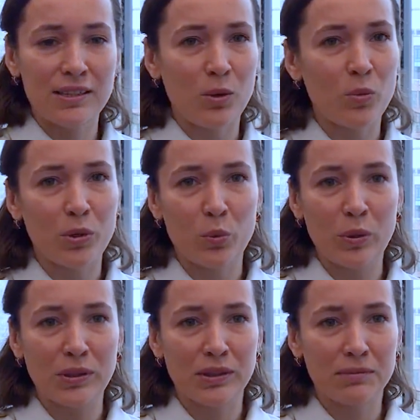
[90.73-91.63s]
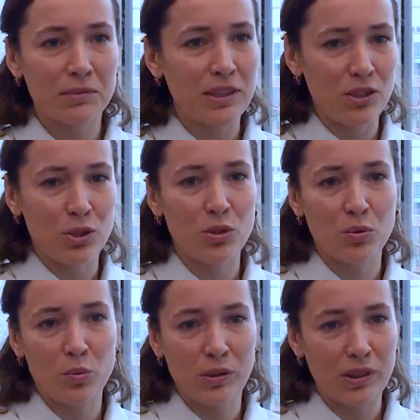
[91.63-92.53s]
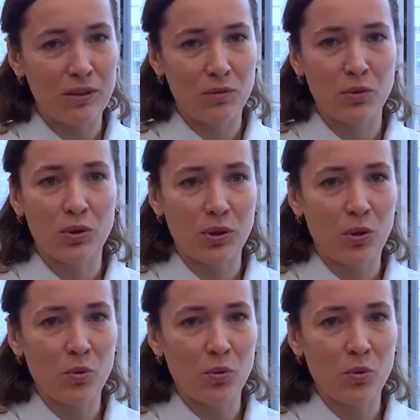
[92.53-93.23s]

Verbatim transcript: someone will teach you, will give you the